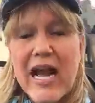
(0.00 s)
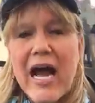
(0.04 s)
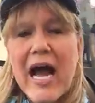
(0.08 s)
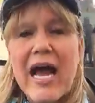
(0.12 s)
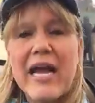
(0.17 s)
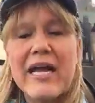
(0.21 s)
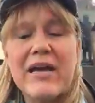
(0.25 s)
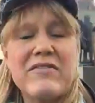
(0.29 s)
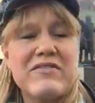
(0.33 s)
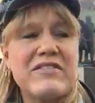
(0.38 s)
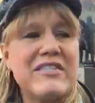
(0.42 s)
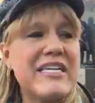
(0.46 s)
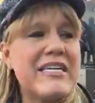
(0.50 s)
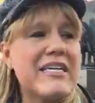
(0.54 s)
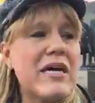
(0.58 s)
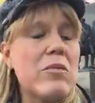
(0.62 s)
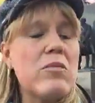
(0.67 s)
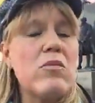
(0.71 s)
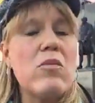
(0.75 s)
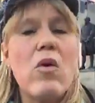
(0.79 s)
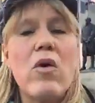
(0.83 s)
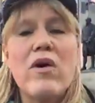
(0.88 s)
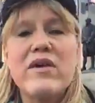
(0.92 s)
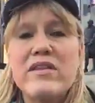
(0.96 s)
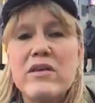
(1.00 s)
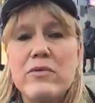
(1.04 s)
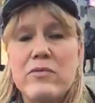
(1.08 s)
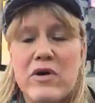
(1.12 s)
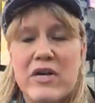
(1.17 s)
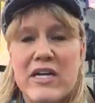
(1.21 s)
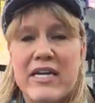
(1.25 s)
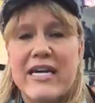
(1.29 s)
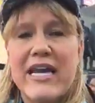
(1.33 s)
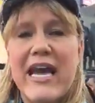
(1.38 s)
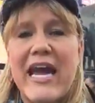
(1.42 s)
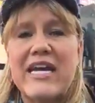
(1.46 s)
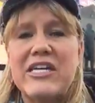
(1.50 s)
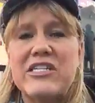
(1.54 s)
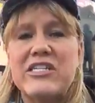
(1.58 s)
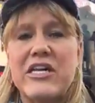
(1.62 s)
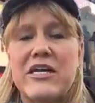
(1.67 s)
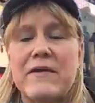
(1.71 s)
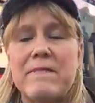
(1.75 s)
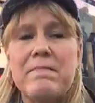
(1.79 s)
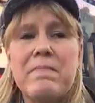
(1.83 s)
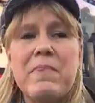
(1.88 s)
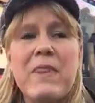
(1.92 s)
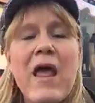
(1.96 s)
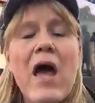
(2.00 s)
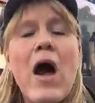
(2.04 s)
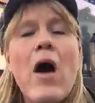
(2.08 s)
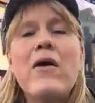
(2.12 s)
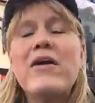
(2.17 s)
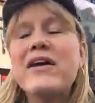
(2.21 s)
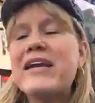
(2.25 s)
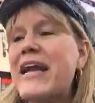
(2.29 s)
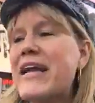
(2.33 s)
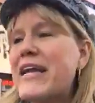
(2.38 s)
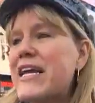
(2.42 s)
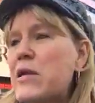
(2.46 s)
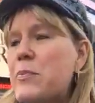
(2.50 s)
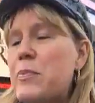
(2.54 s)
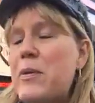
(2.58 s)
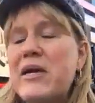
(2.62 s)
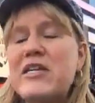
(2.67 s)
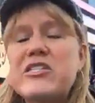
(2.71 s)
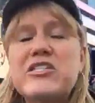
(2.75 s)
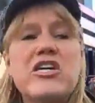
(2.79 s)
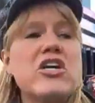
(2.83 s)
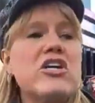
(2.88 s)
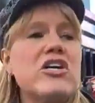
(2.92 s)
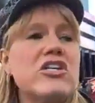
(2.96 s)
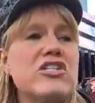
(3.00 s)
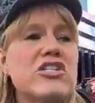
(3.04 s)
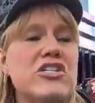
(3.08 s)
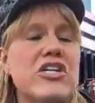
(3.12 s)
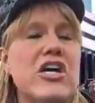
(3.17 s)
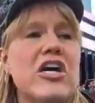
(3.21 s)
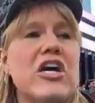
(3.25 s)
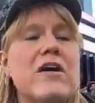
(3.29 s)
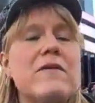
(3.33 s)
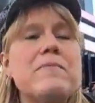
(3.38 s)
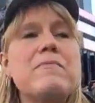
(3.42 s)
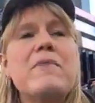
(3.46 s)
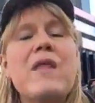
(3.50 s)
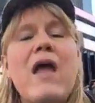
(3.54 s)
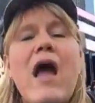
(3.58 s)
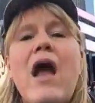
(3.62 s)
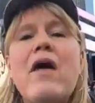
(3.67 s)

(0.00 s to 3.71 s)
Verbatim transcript: I have seen on more than one occasion. Oh, can I get a picture? Sure.